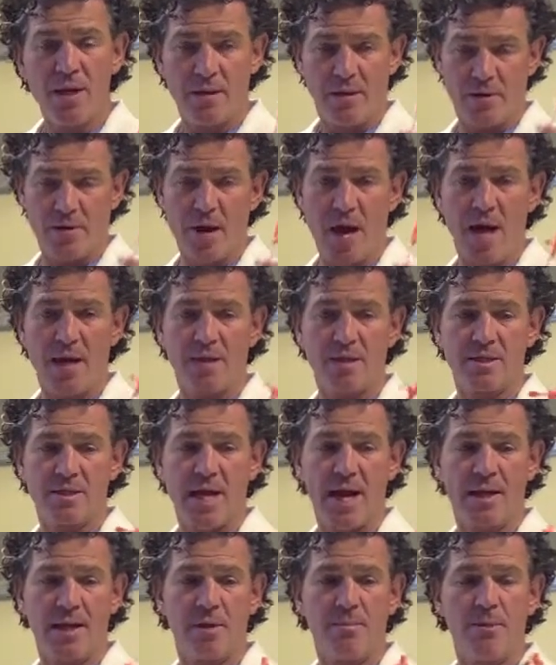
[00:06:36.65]
They're not
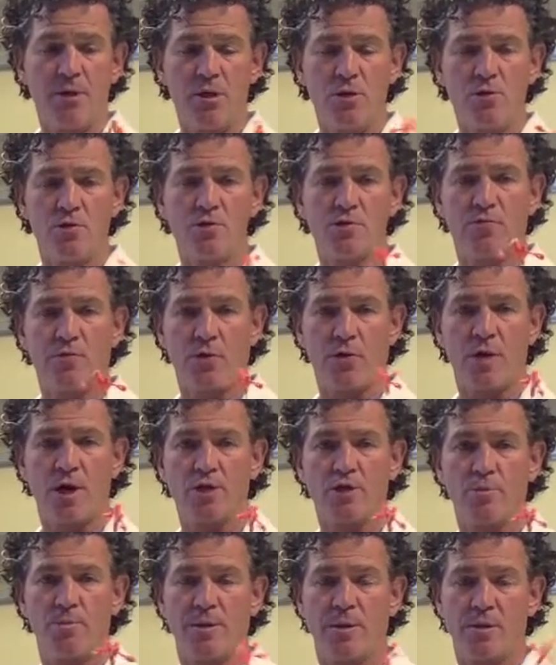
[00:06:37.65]
designed to be used for
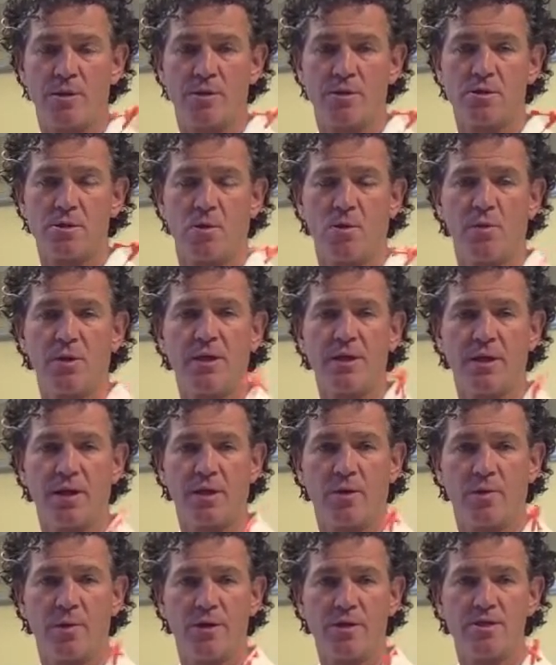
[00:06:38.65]
crushed pills, only
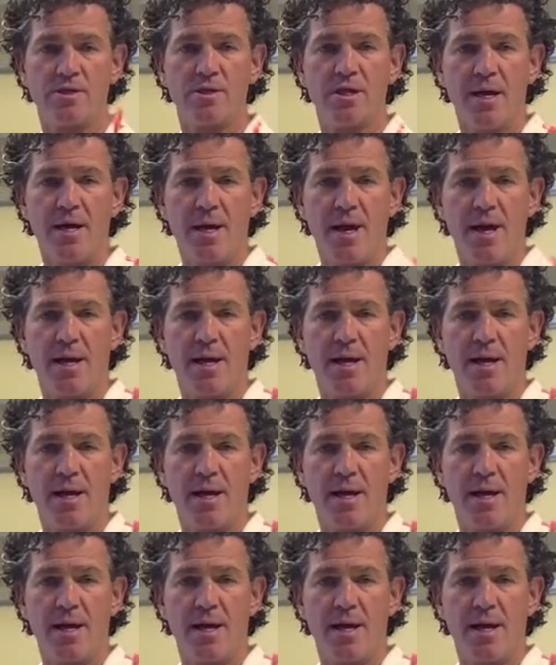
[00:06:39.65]
liquids.